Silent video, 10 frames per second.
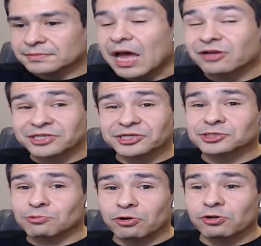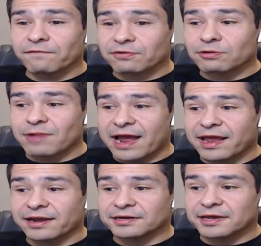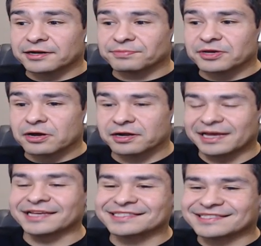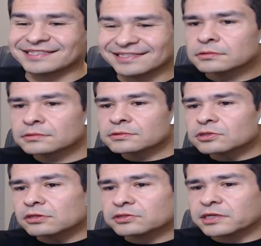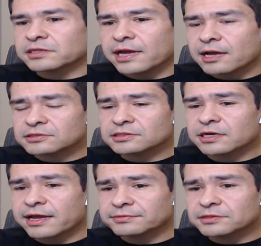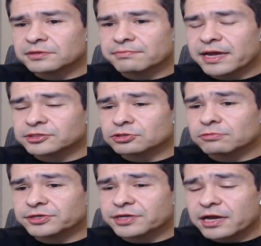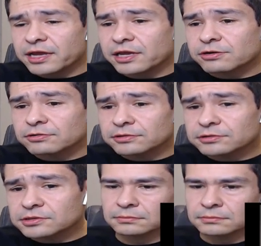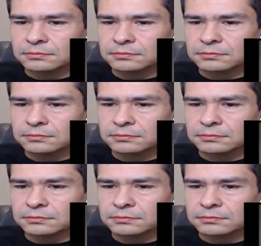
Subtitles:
I'll take a squirrel over a rat any day, to be honest. So it looks like the house is gonna have something magical when you got acorns.